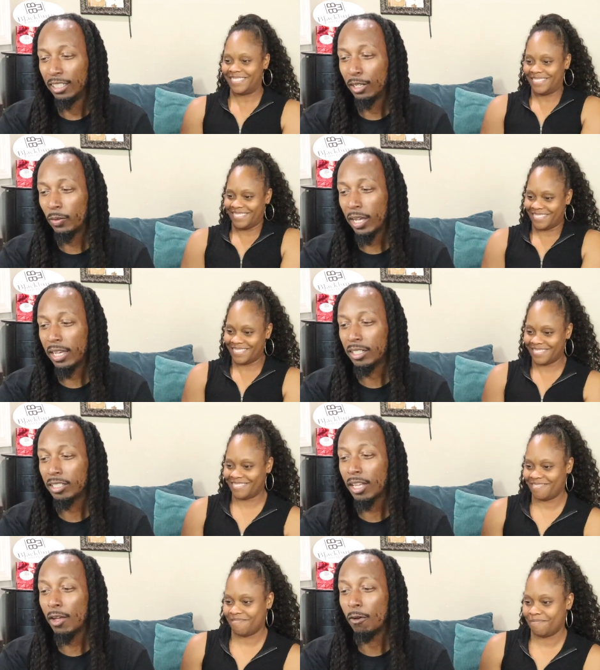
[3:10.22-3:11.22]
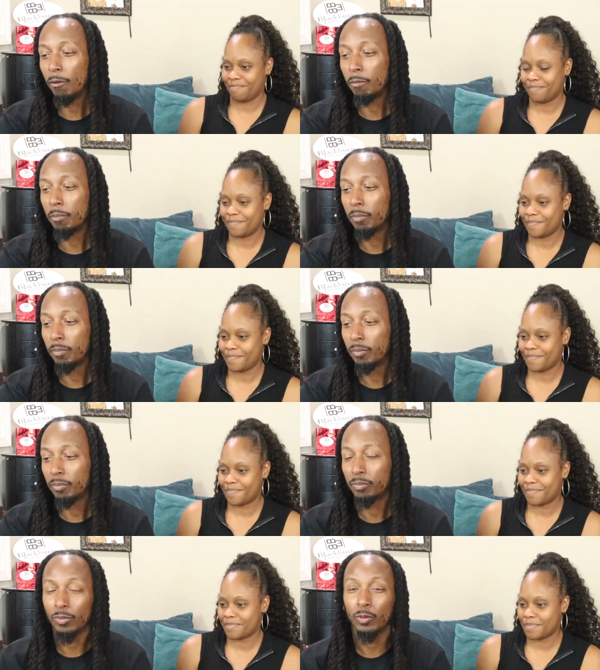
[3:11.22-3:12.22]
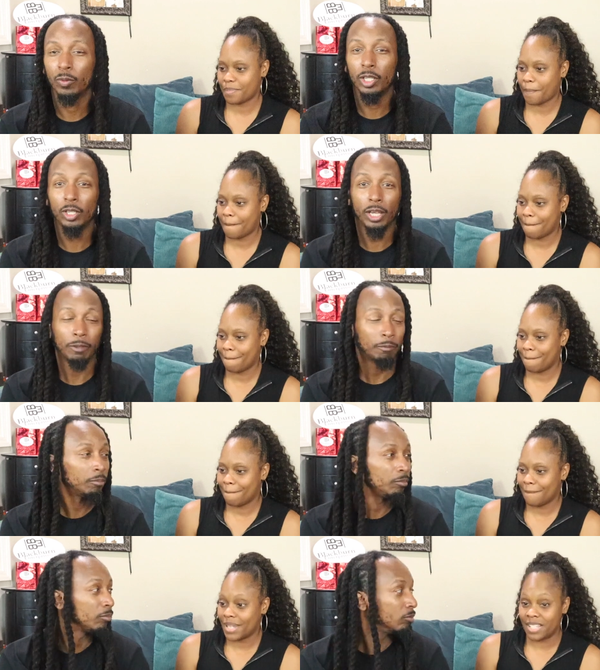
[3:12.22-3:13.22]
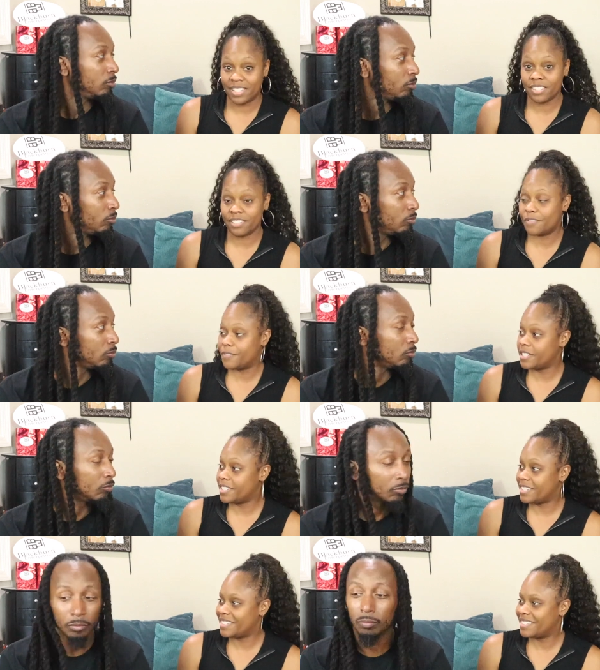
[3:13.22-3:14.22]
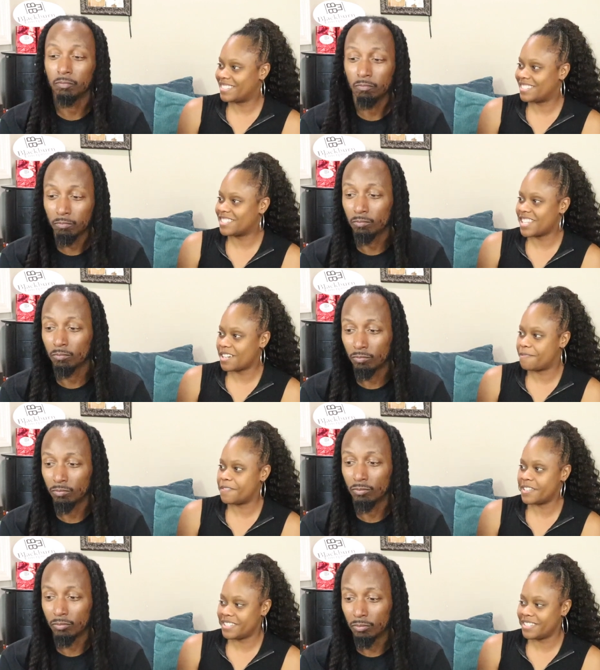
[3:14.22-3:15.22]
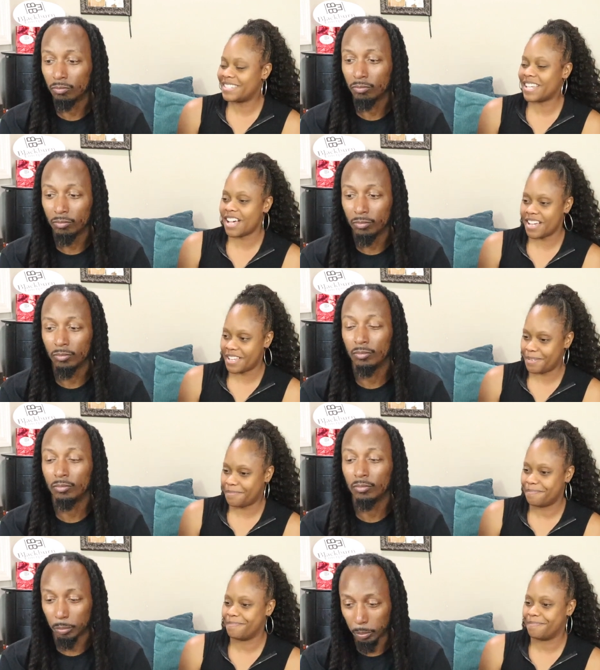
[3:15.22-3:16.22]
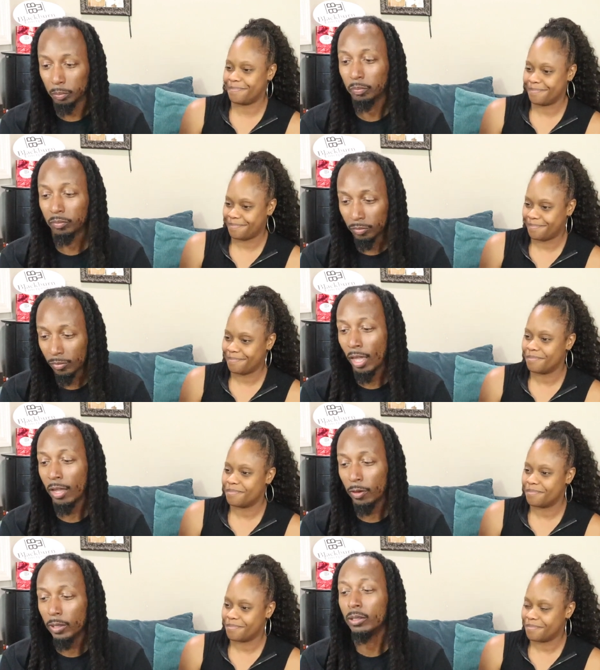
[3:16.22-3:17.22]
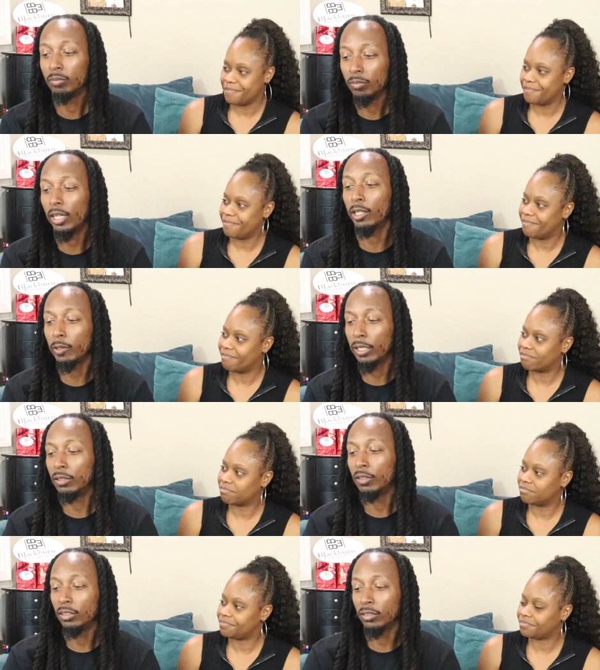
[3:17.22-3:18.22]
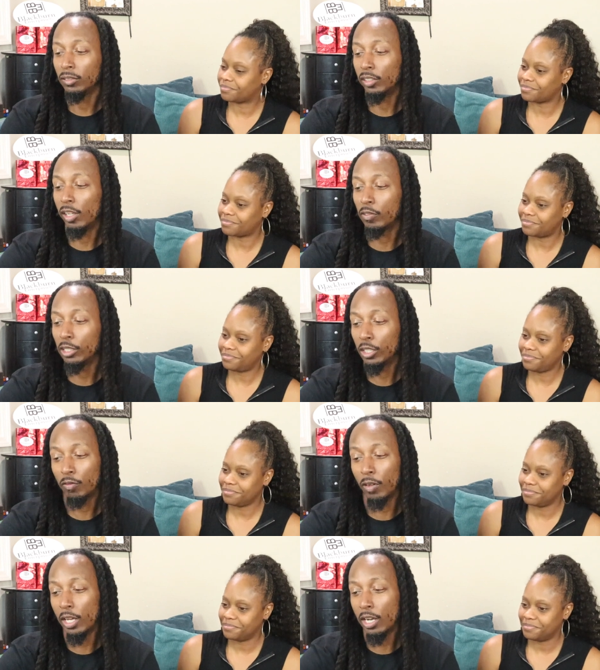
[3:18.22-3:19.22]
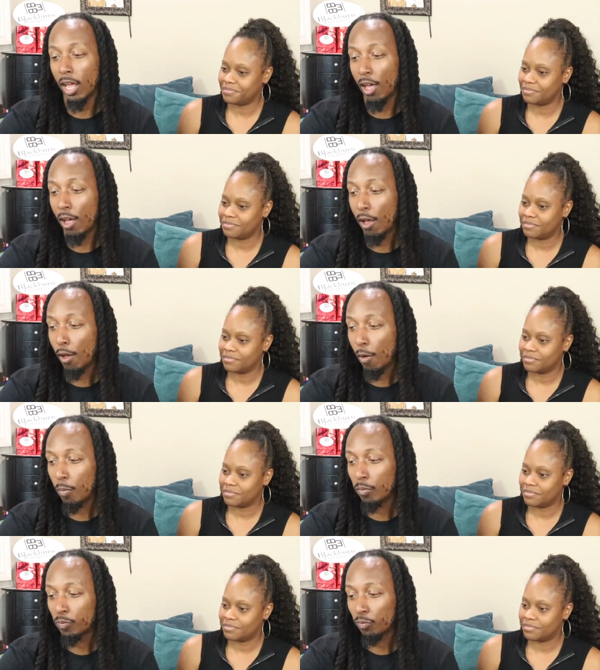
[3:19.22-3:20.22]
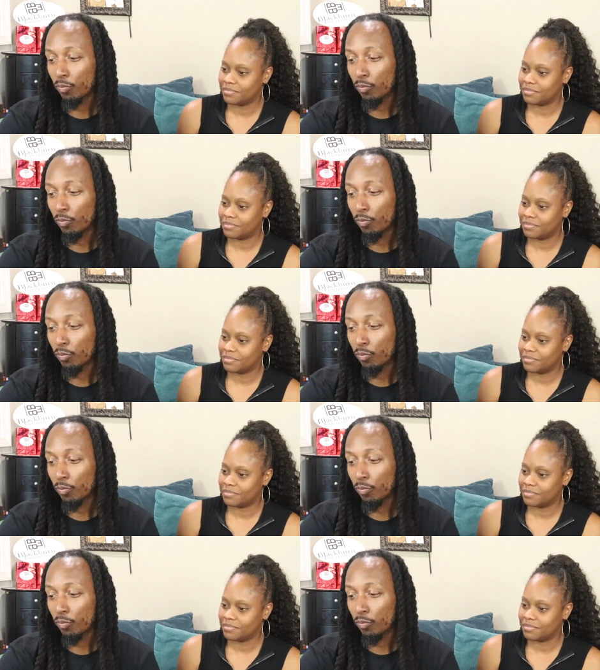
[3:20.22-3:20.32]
Speaker 1: All right. So, what do you think? This looks fun. This looks like a fun time. I agree. I agree. Definitely looks fun. Um,